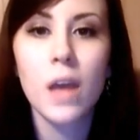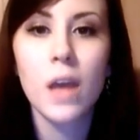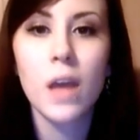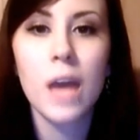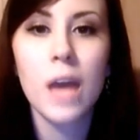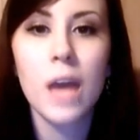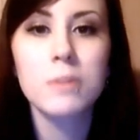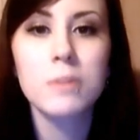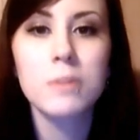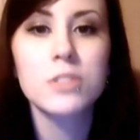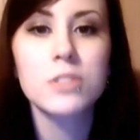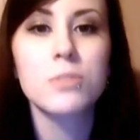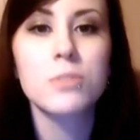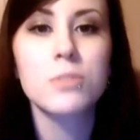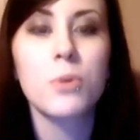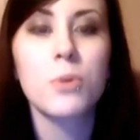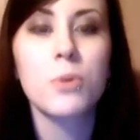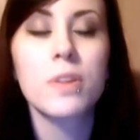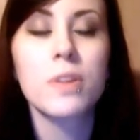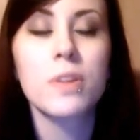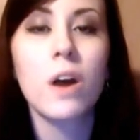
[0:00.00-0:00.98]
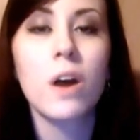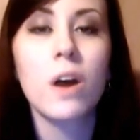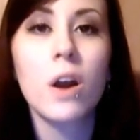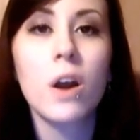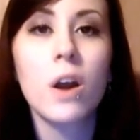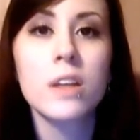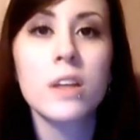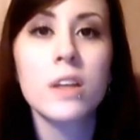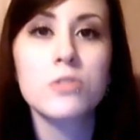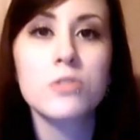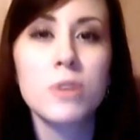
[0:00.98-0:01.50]
Hamilton reported that
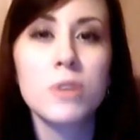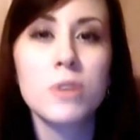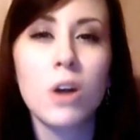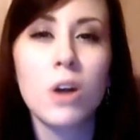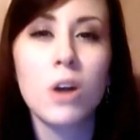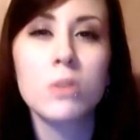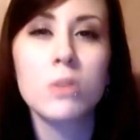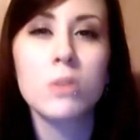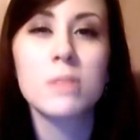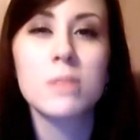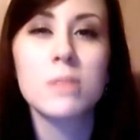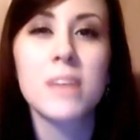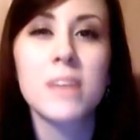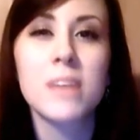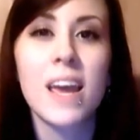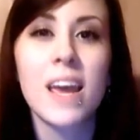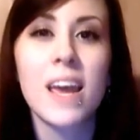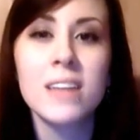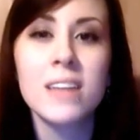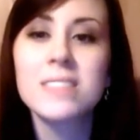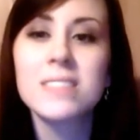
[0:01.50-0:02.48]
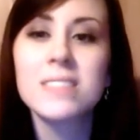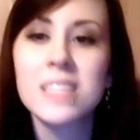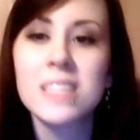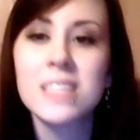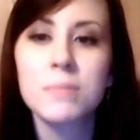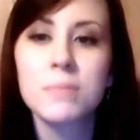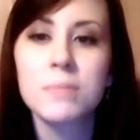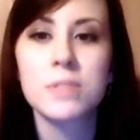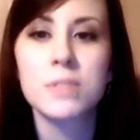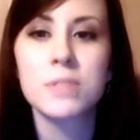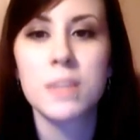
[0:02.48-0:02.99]
audience recall was up to
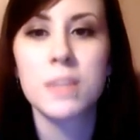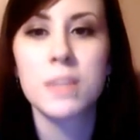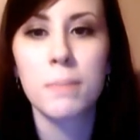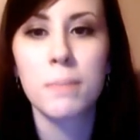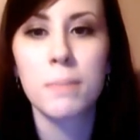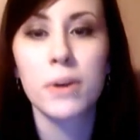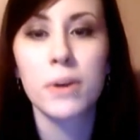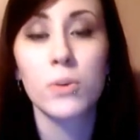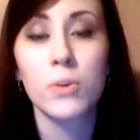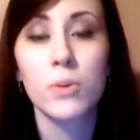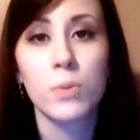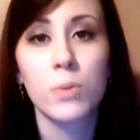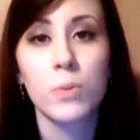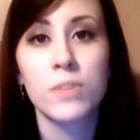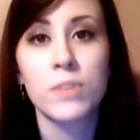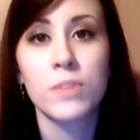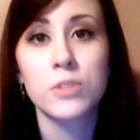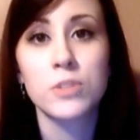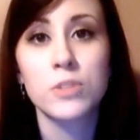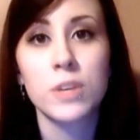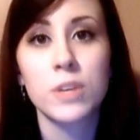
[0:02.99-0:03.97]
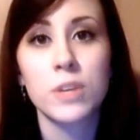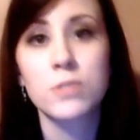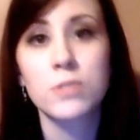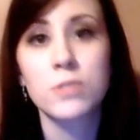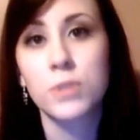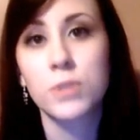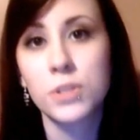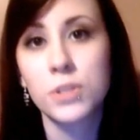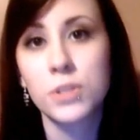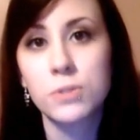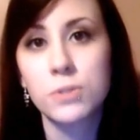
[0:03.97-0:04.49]
18% better when visual aids
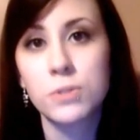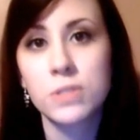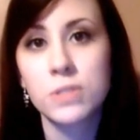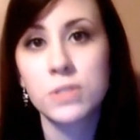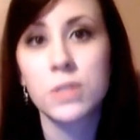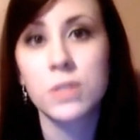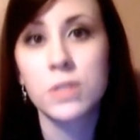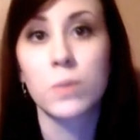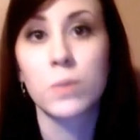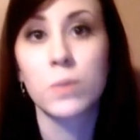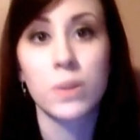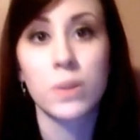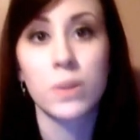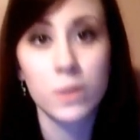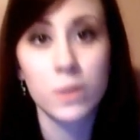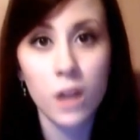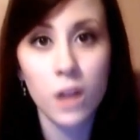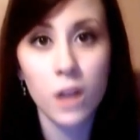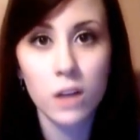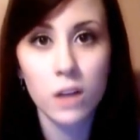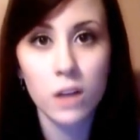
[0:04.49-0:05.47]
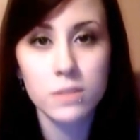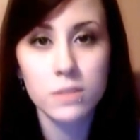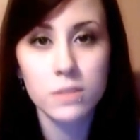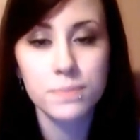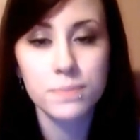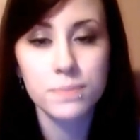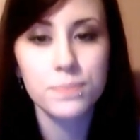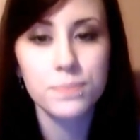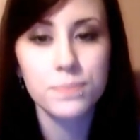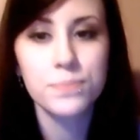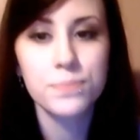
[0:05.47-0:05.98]
were used than when they were not.
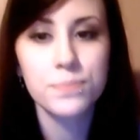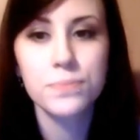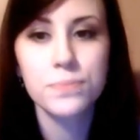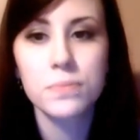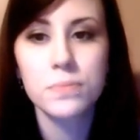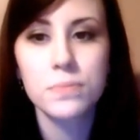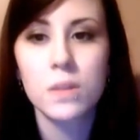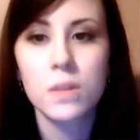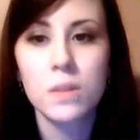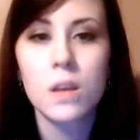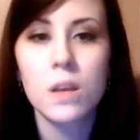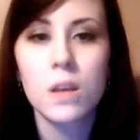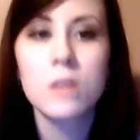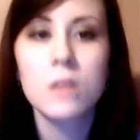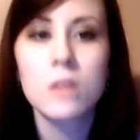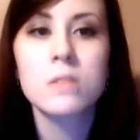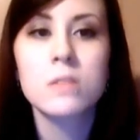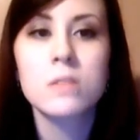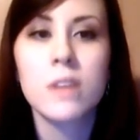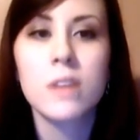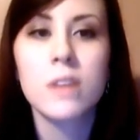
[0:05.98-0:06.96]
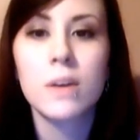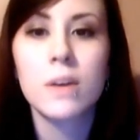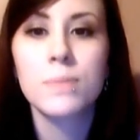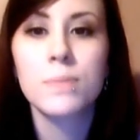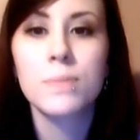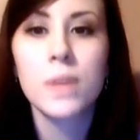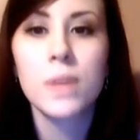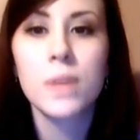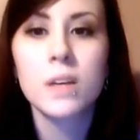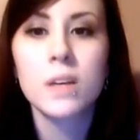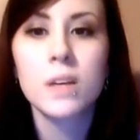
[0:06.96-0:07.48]
So now,
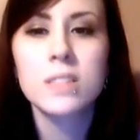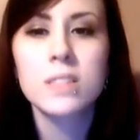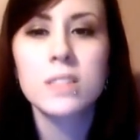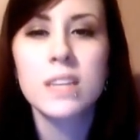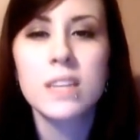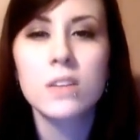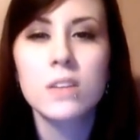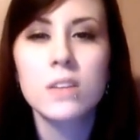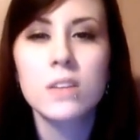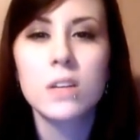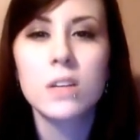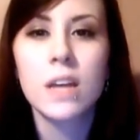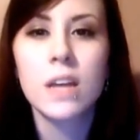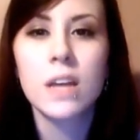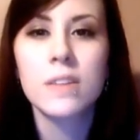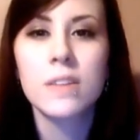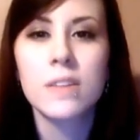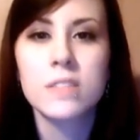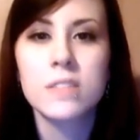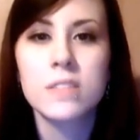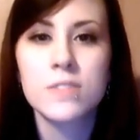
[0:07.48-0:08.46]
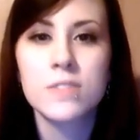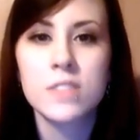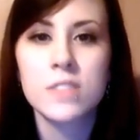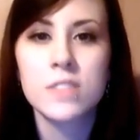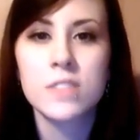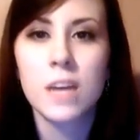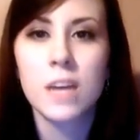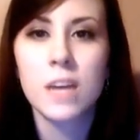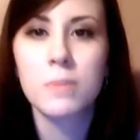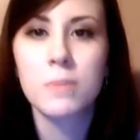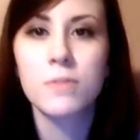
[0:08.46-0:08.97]
let's take a look at the different
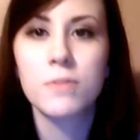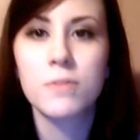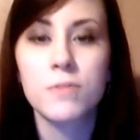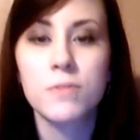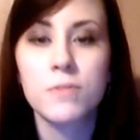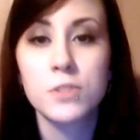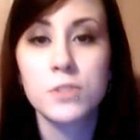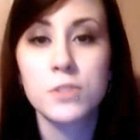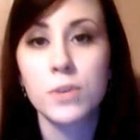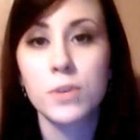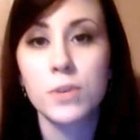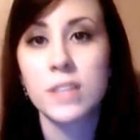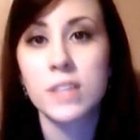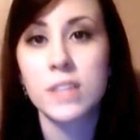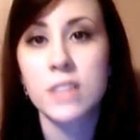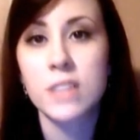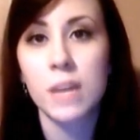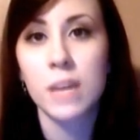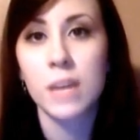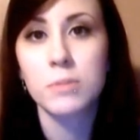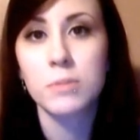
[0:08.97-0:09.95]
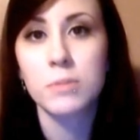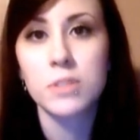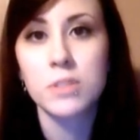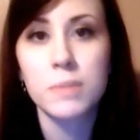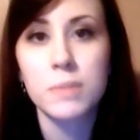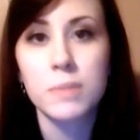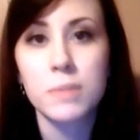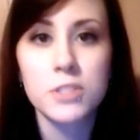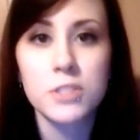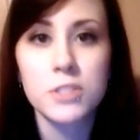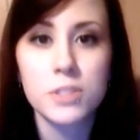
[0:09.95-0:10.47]
type of visual aids that
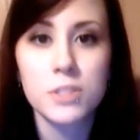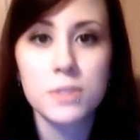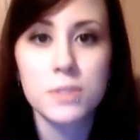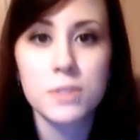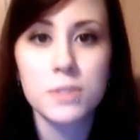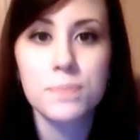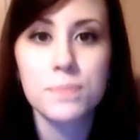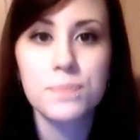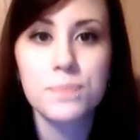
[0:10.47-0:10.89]
Hamilton mentioned.